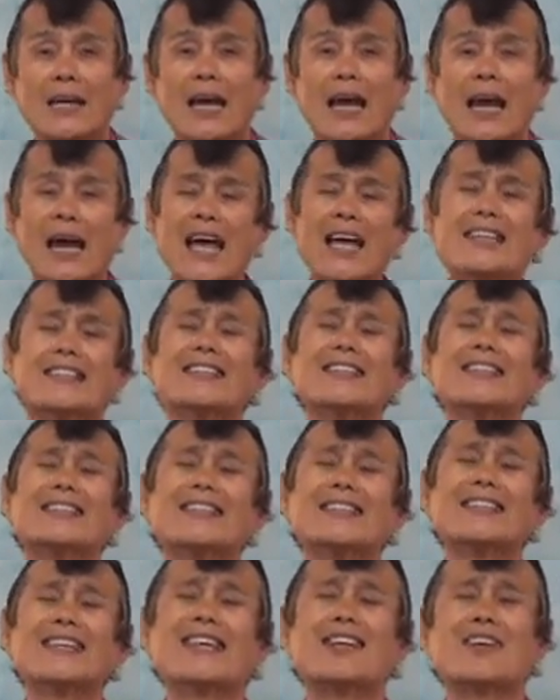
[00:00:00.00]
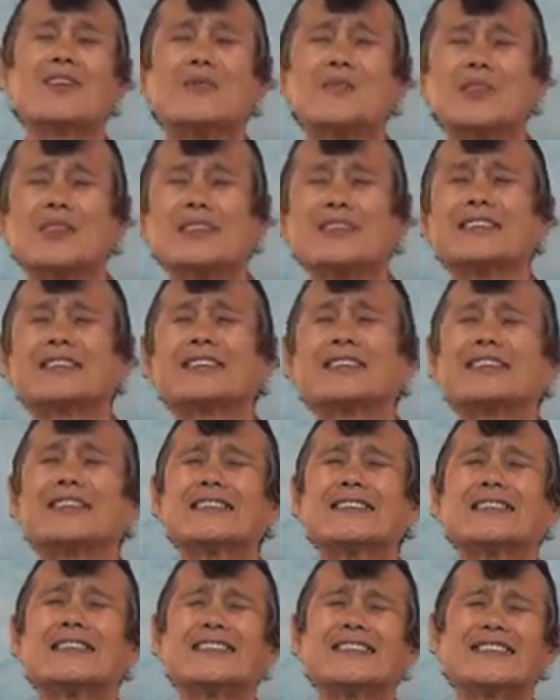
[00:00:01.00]
Angel of
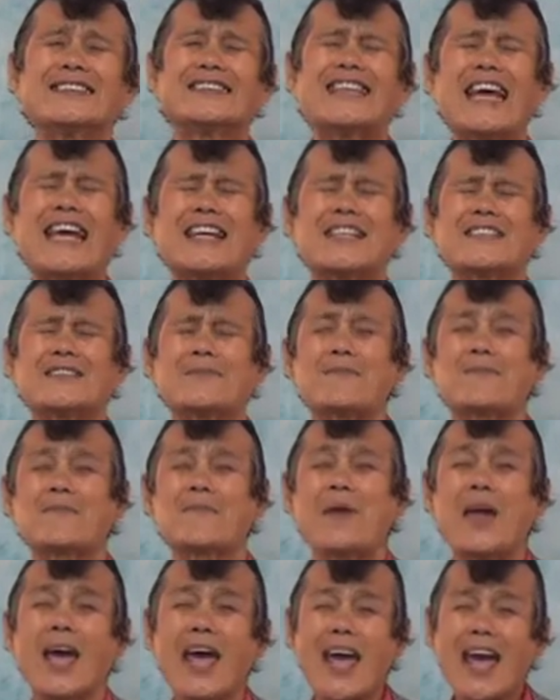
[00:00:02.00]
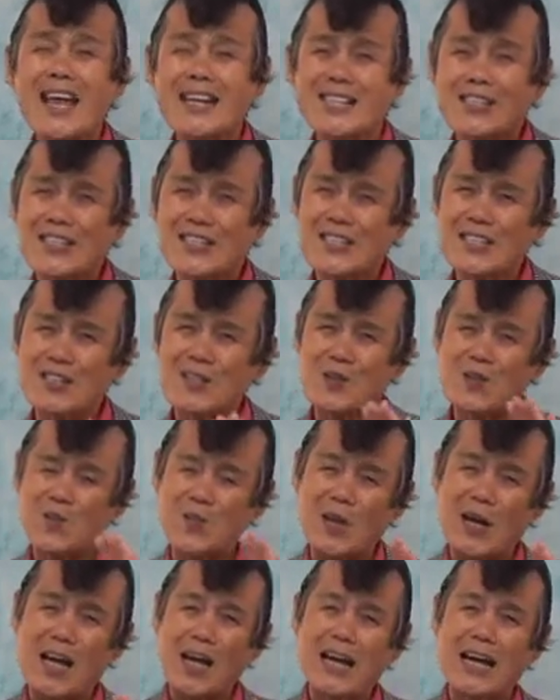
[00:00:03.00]
death passed
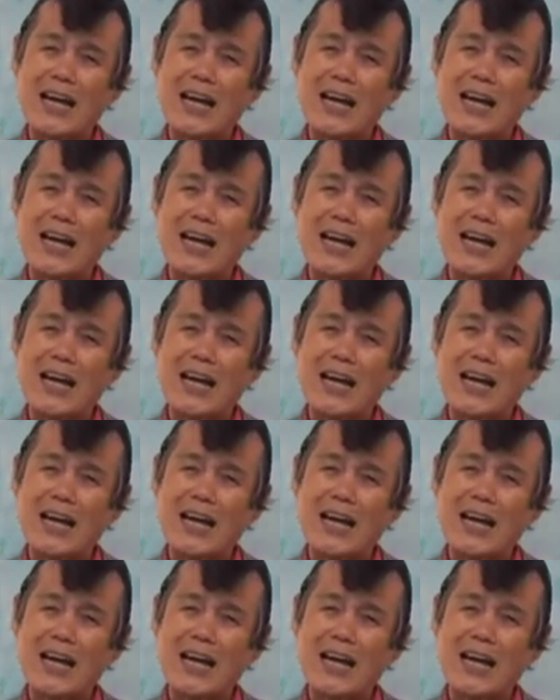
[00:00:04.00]
over.